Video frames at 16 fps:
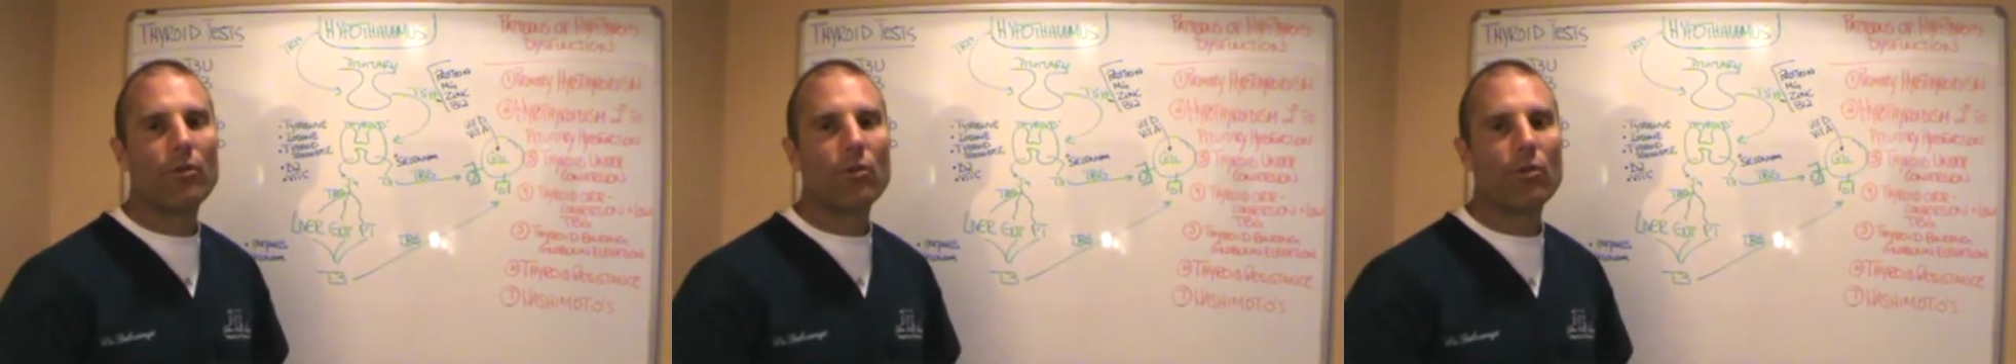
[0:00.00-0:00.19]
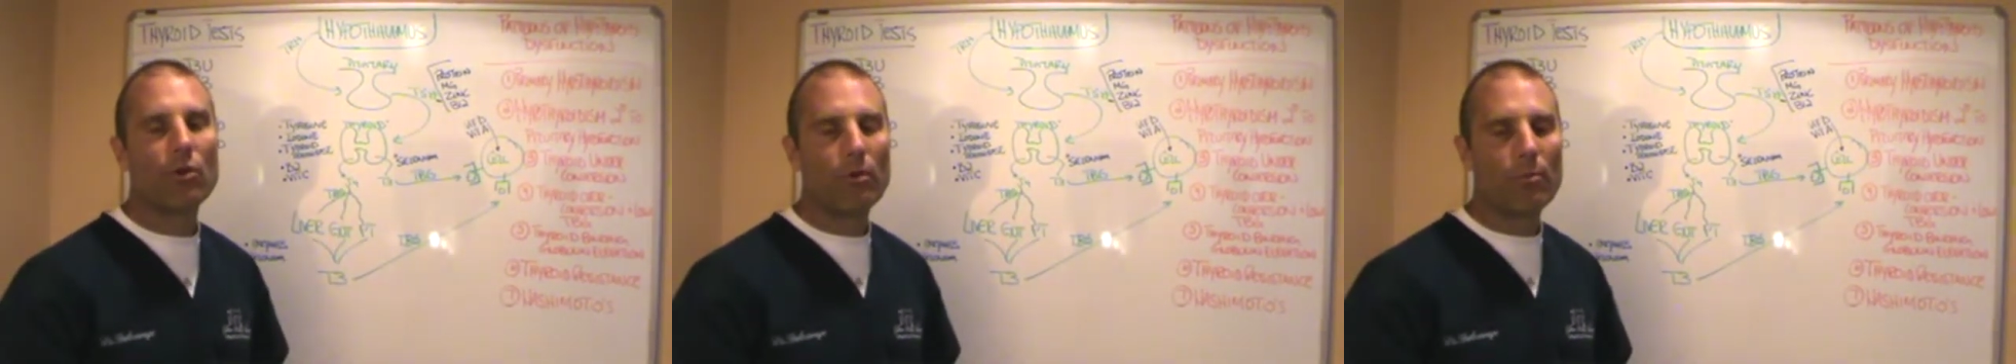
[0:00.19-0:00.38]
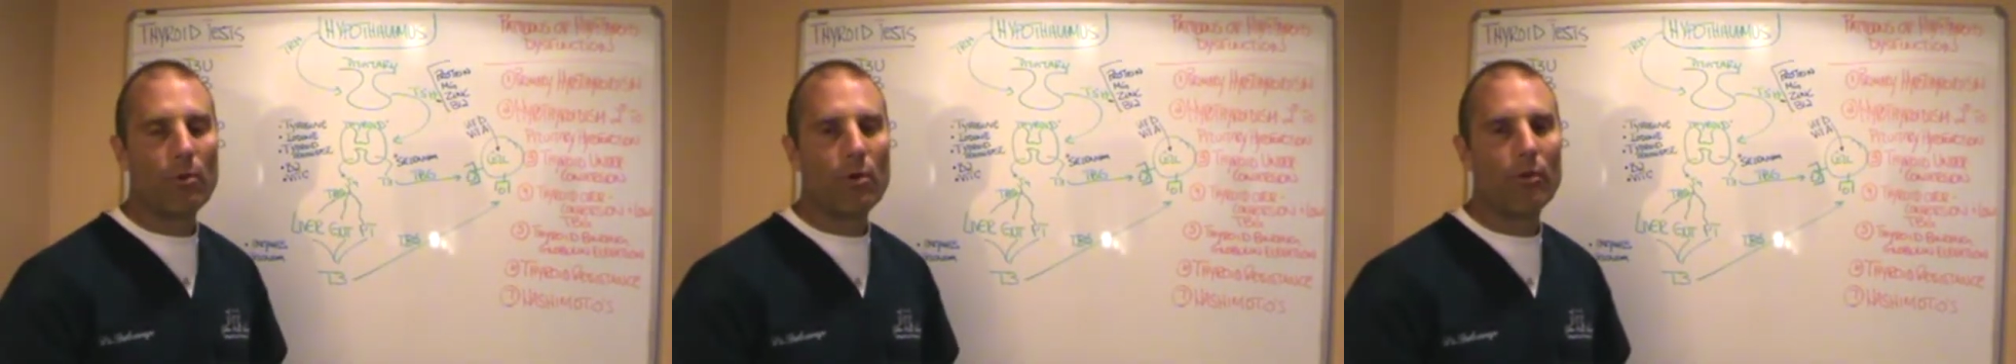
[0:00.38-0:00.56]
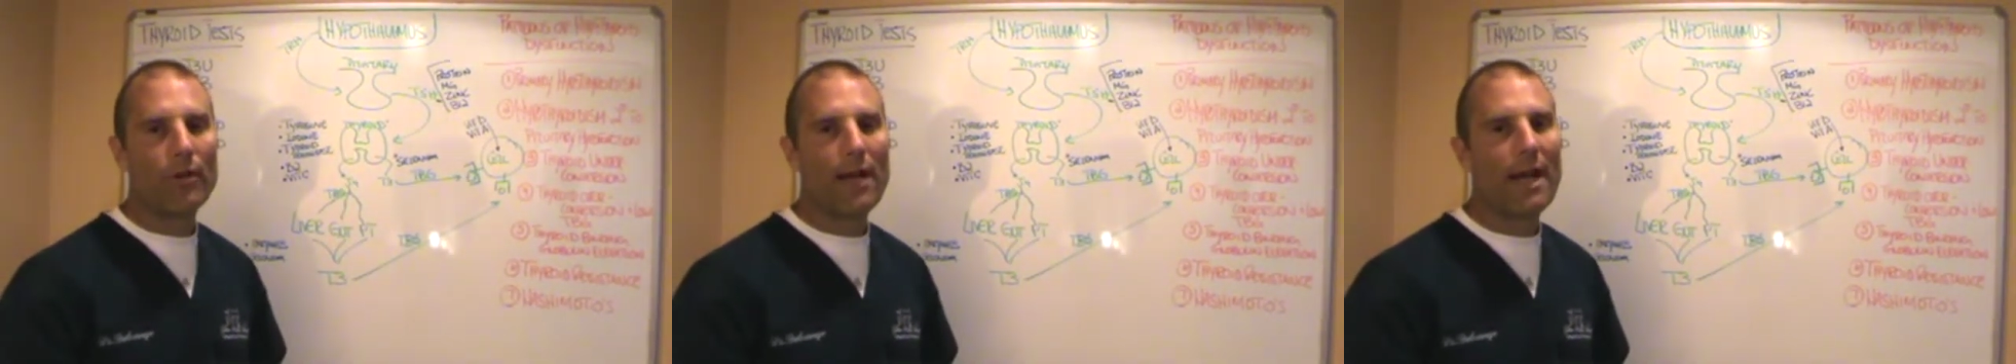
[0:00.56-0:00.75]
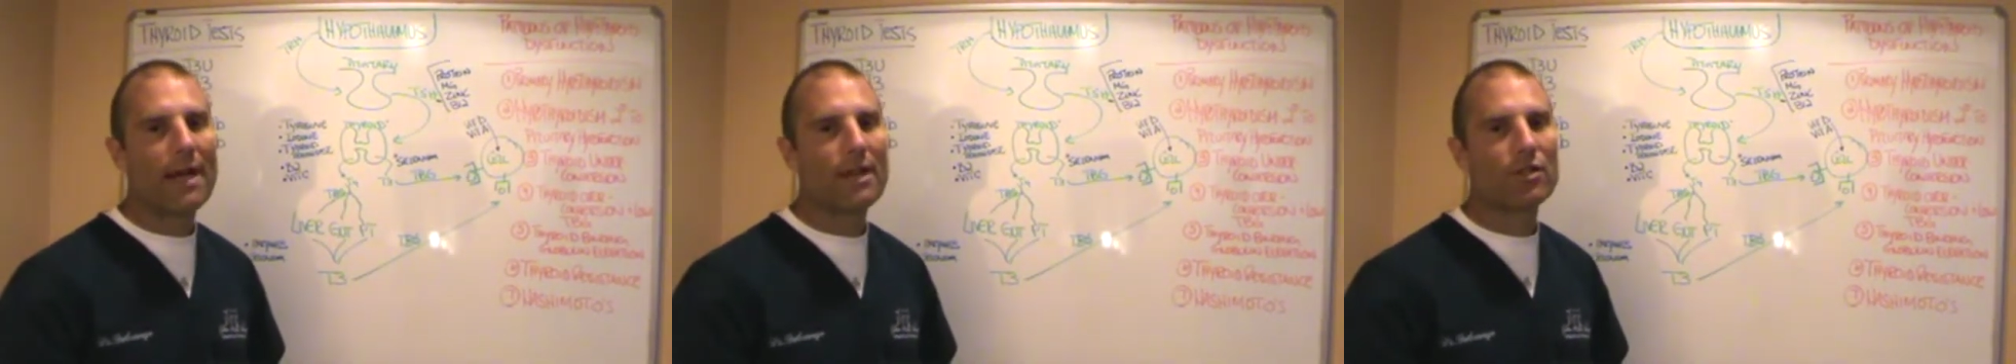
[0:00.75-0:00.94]

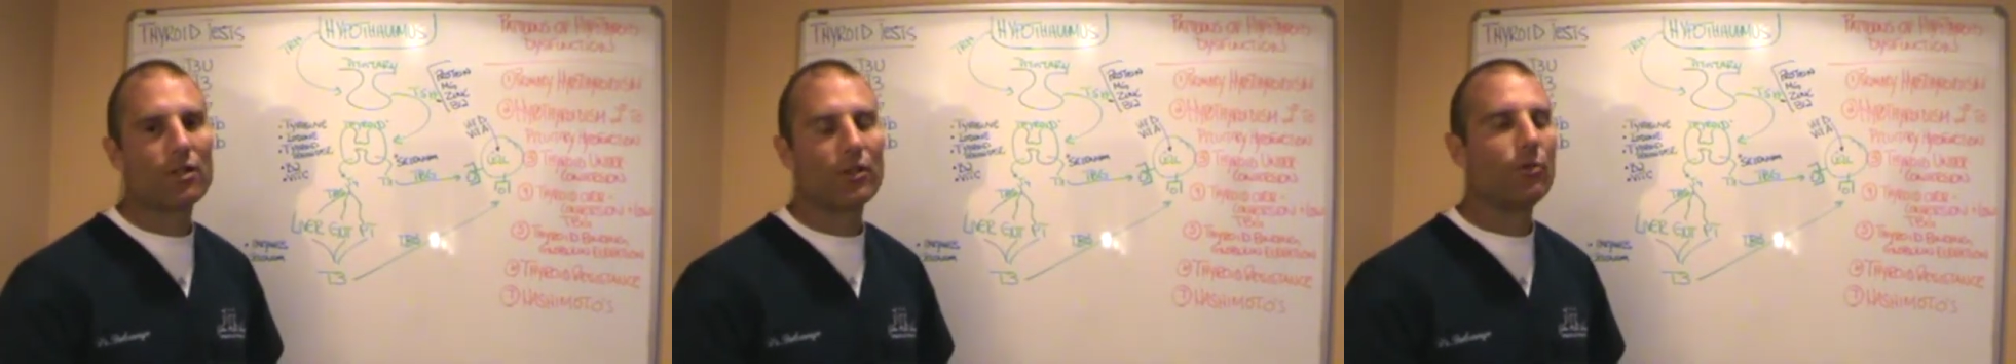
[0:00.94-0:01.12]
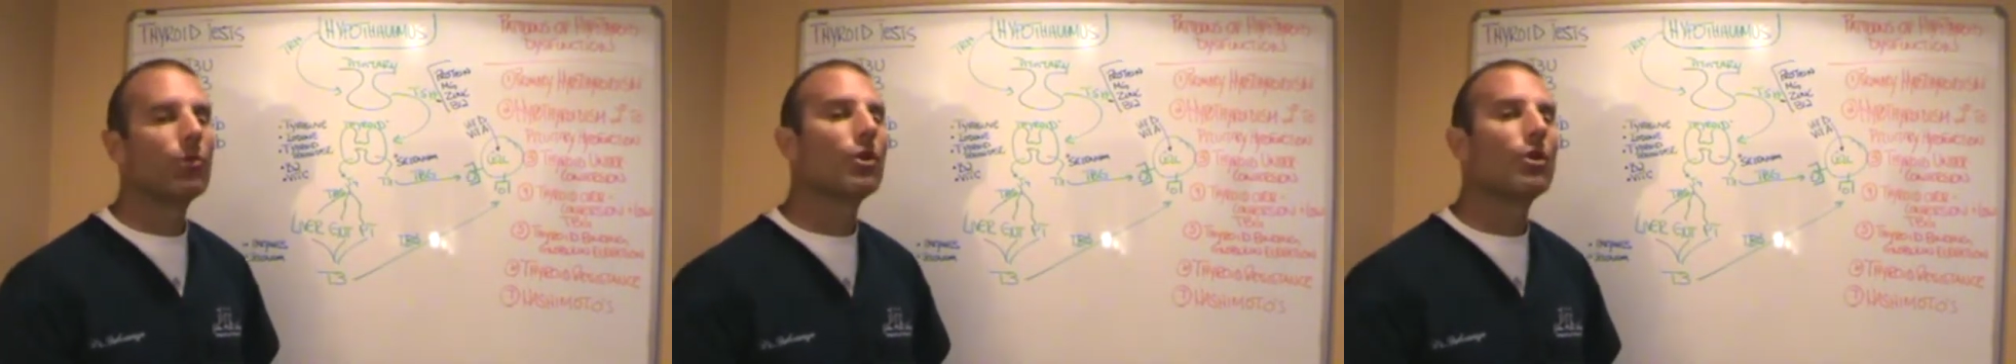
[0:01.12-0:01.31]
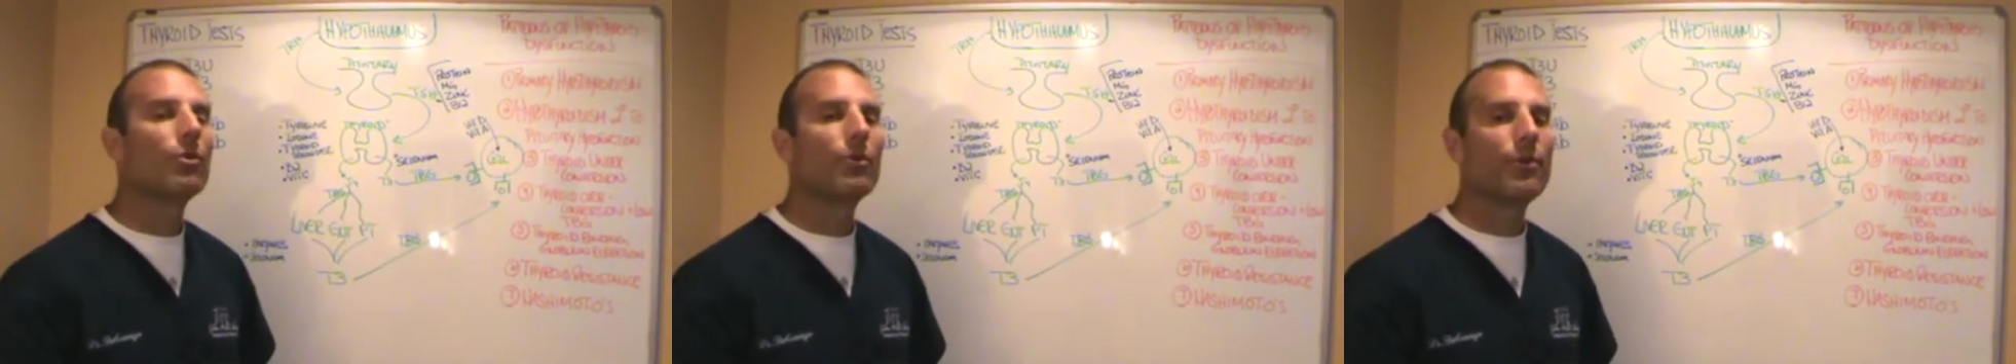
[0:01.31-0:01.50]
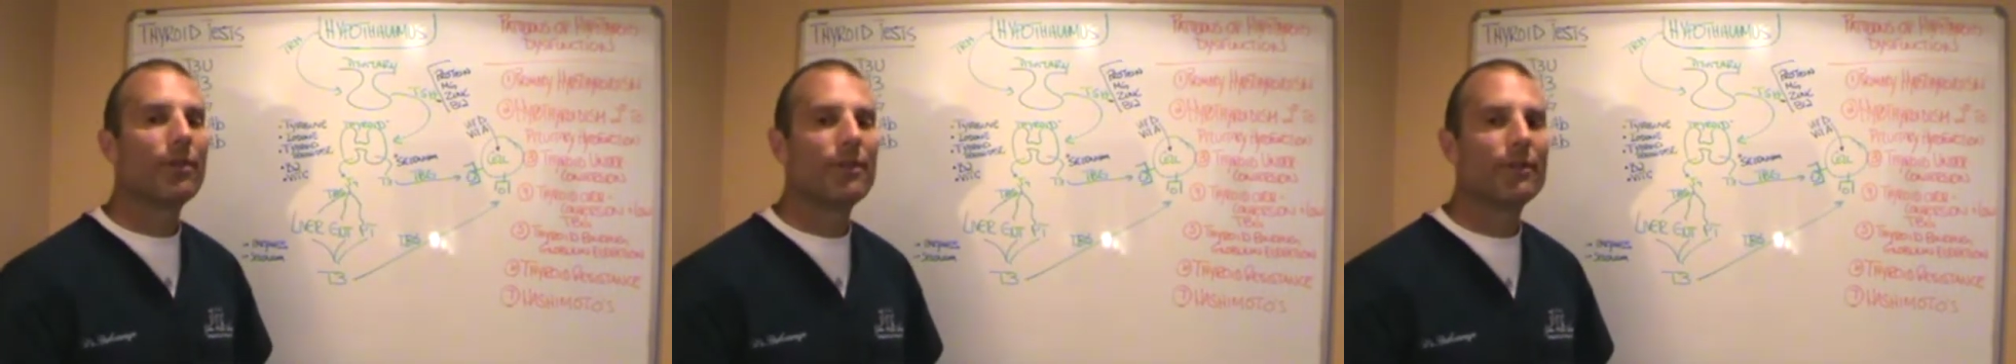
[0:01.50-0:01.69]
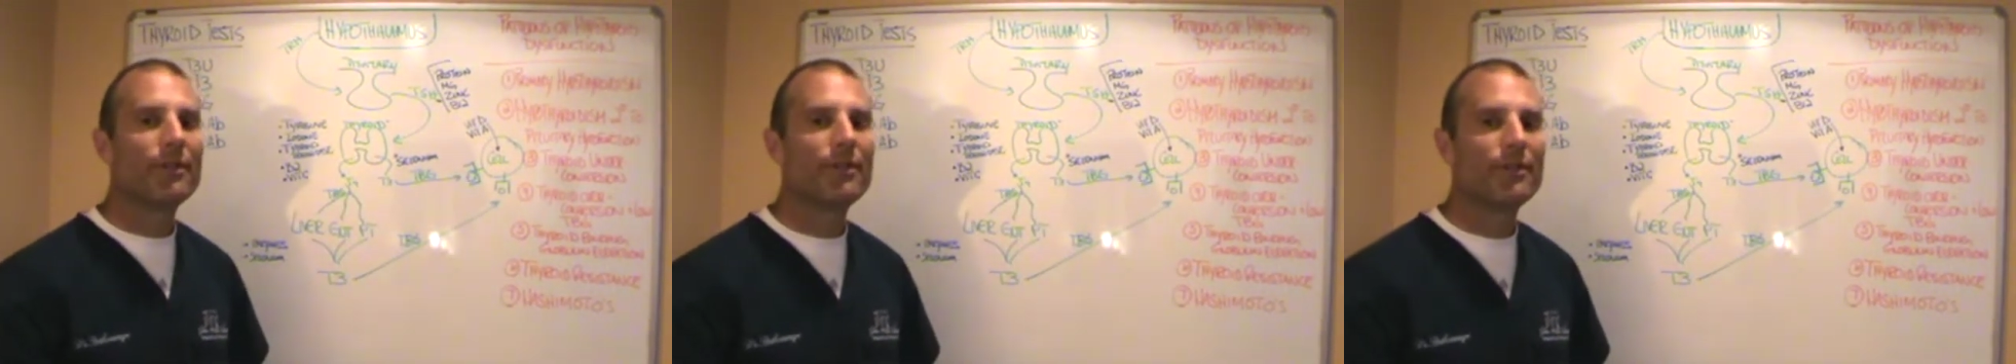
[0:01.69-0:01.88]
hormone actually work
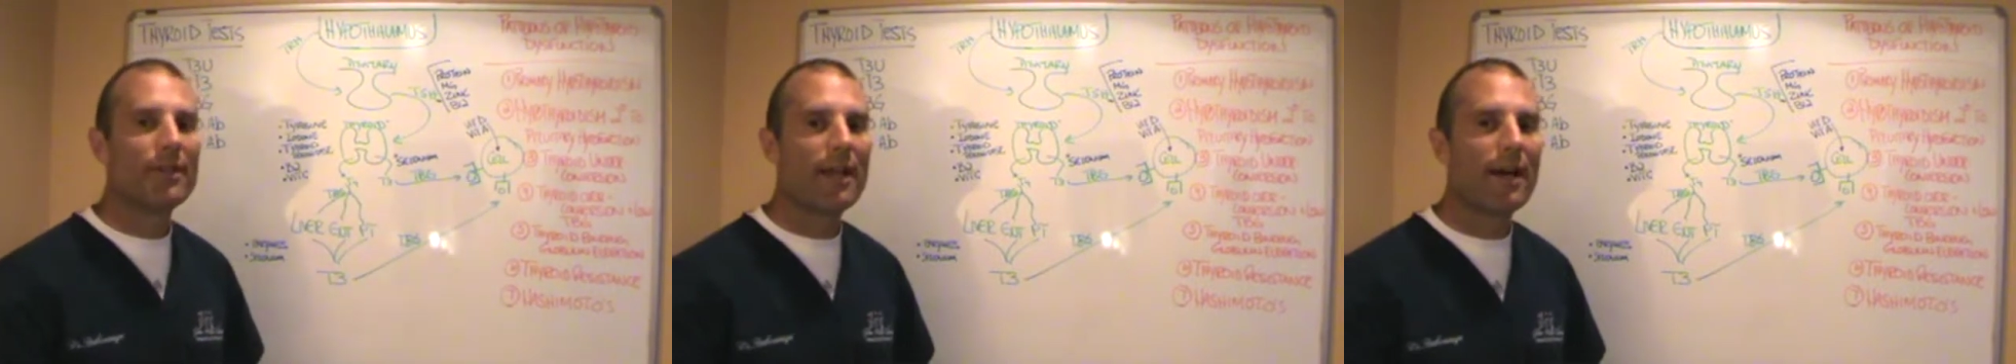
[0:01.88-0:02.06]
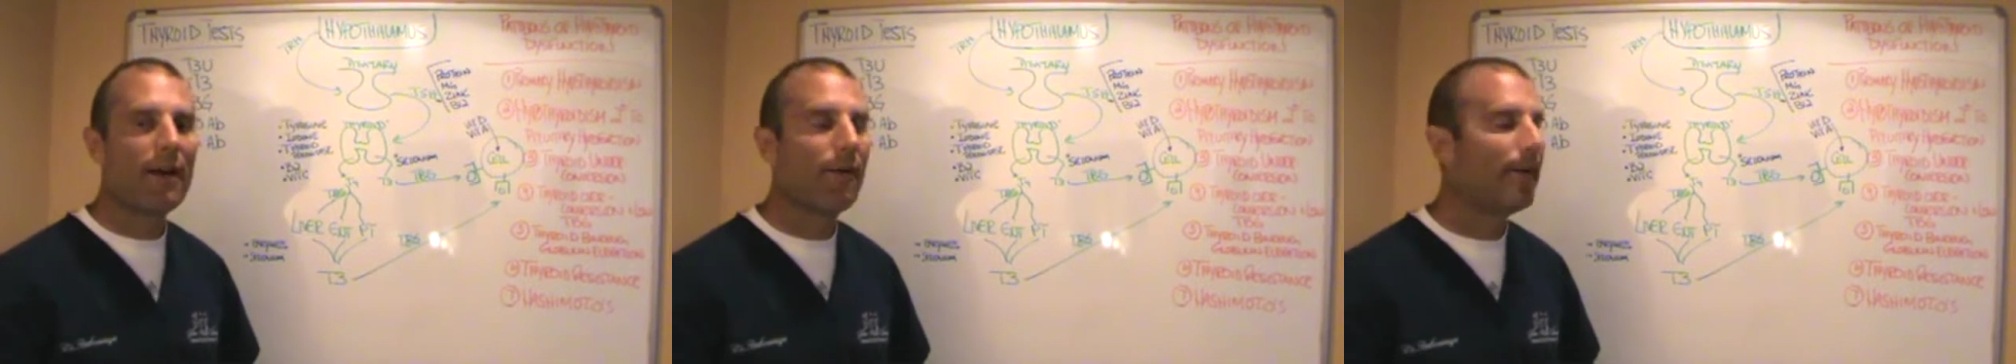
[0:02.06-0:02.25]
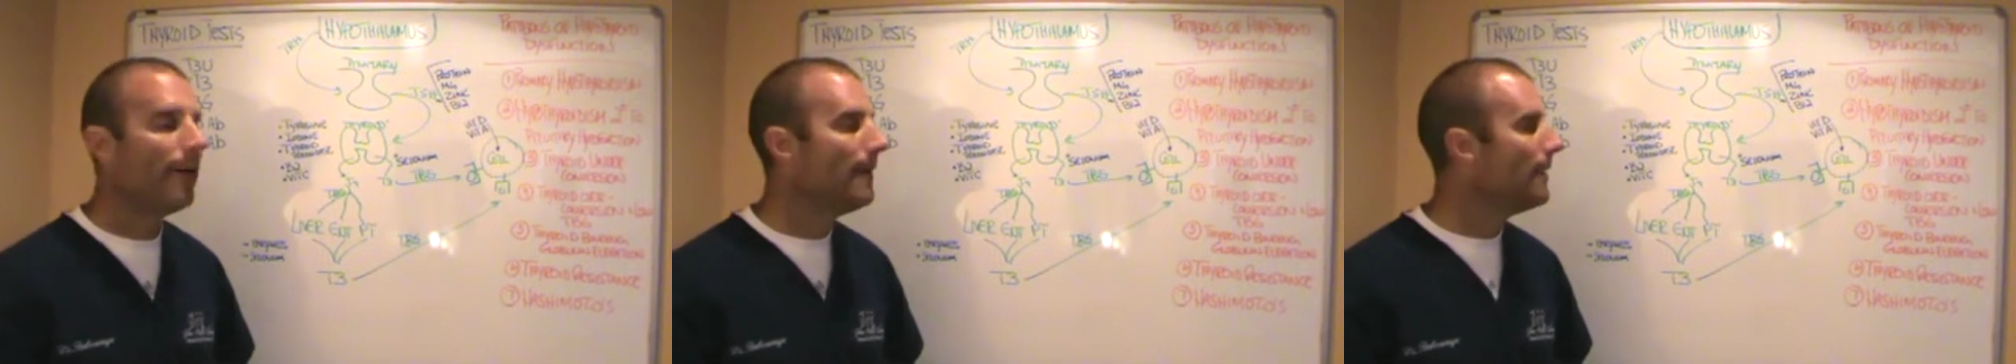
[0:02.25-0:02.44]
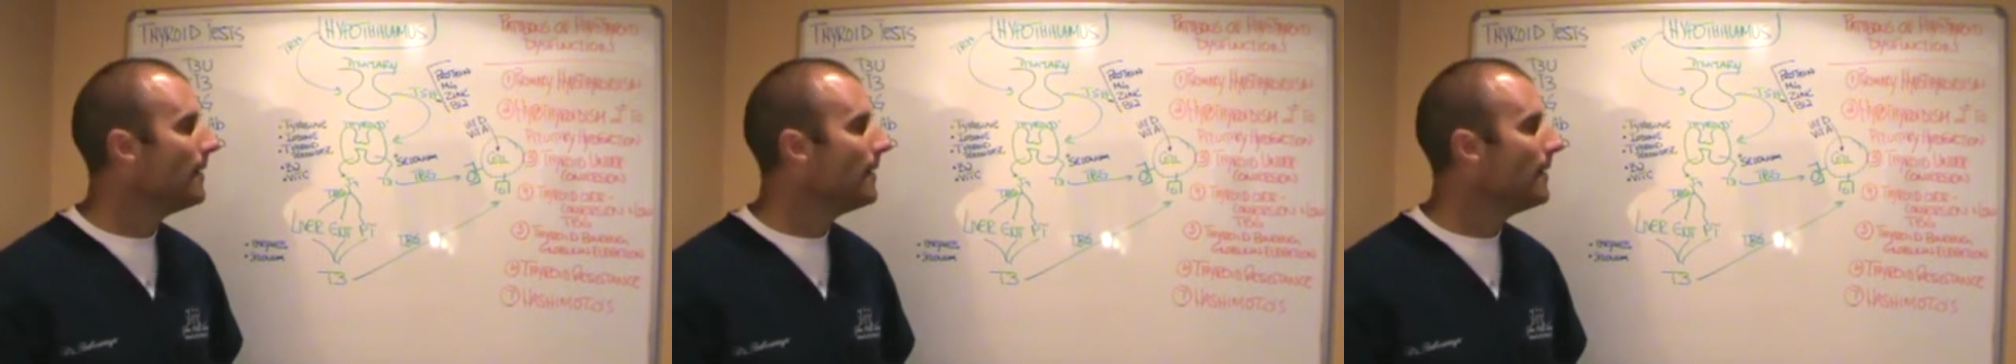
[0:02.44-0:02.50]
within the cell.